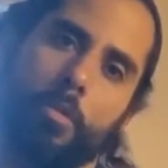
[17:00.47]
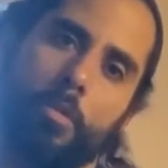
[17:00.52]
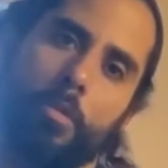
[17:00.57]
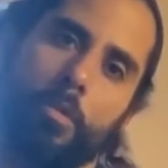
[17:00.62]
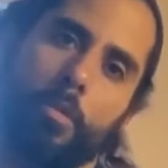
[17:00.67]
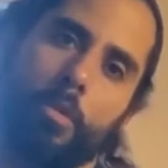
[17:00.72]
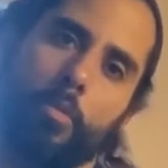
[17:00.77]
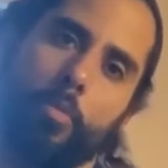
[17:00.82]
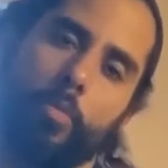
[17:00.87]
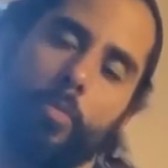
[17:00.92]

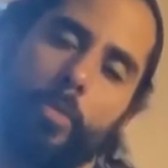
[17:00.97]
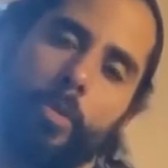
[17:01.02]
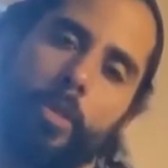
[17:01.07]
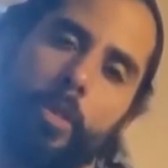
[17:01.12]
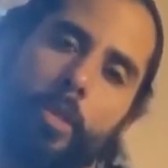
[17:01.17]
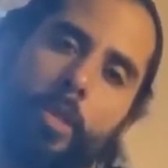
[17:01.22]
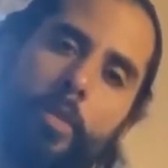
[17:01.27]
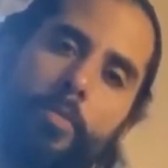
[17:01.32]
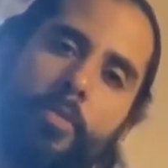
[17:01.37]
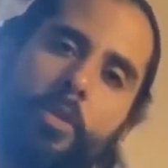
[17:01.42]
And we'll bring the
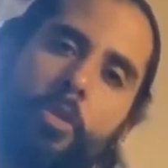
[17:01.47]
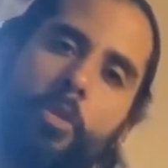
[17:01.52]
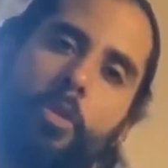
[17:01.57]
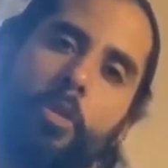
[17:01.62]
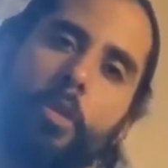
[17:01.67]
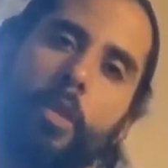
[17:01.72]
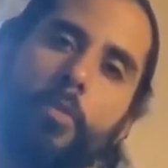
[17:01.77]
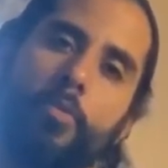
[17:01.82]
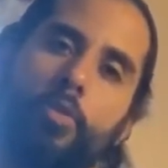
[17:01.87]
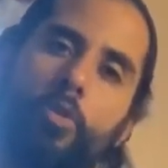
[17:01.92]
left ear to the
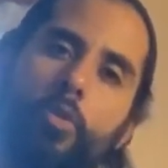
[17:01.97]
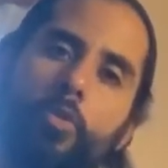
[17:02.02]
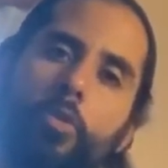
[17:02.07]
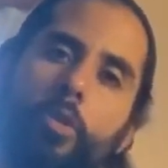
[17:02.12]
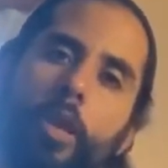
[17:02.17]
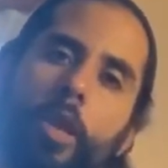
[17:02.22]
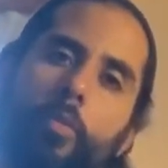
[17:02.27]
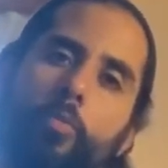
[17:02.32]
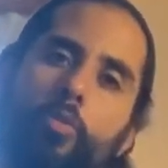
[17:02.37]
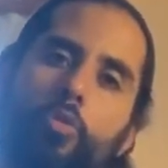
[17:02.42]
left shoulder
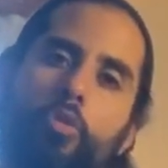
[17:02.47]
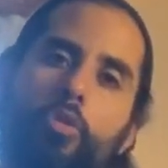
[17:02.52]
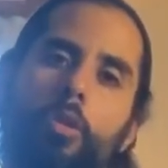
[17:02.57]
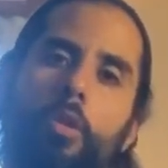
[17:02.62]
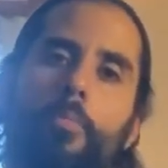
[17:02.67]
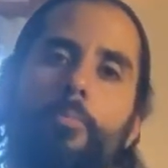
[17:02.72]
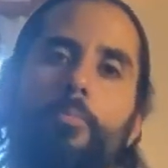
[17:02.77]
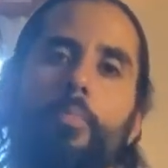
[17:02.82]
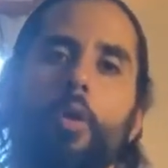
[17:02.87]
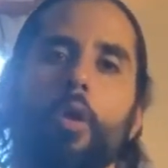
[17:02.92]
again. We're just going
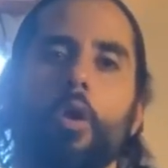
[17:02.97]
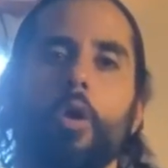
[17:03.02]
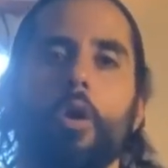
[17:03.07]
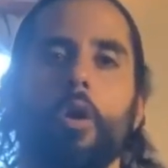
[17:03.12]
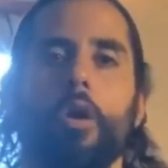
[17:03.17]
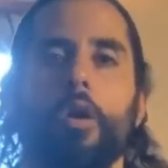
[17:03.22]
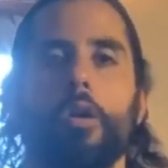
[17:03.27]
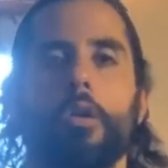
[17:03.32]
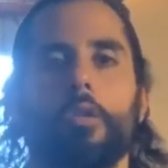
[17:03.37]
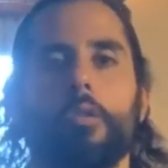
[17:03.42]
to
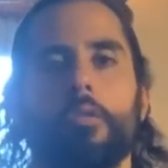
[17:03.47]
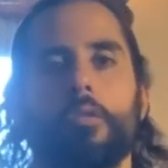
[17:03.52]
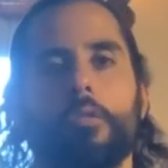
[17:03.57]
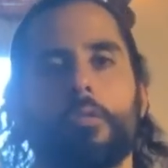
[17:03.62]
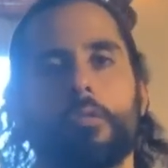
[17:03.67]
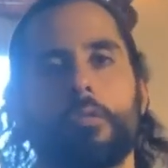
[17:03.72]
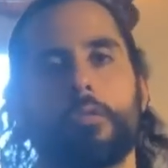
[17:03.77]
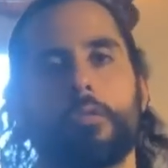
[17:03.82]
pause